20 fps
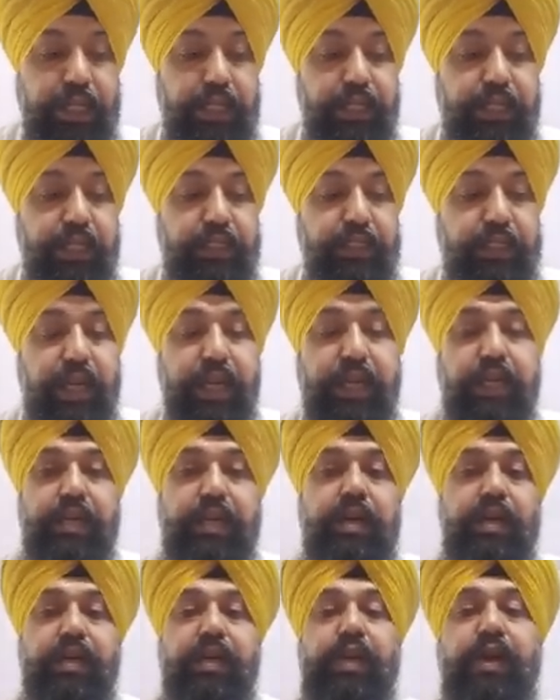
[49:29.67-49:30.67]

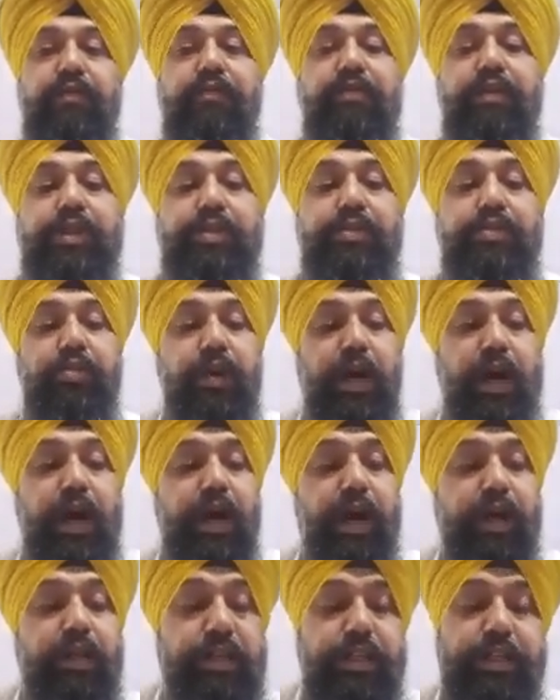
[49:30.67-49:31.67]
Then referring to
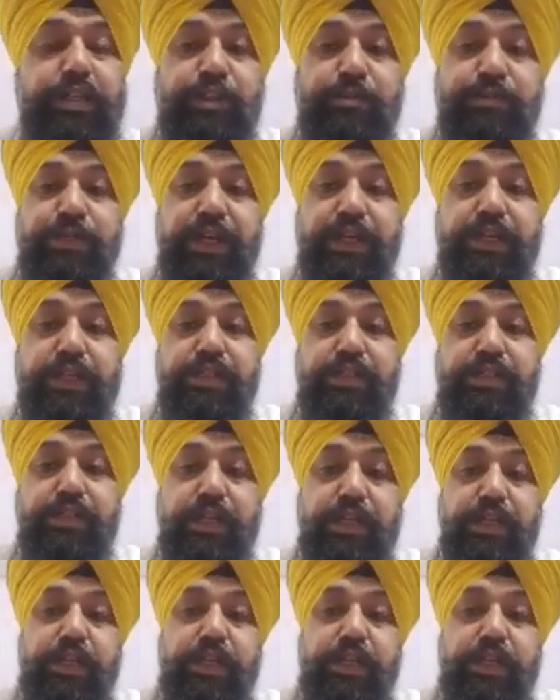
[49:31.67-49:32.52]
other speakers.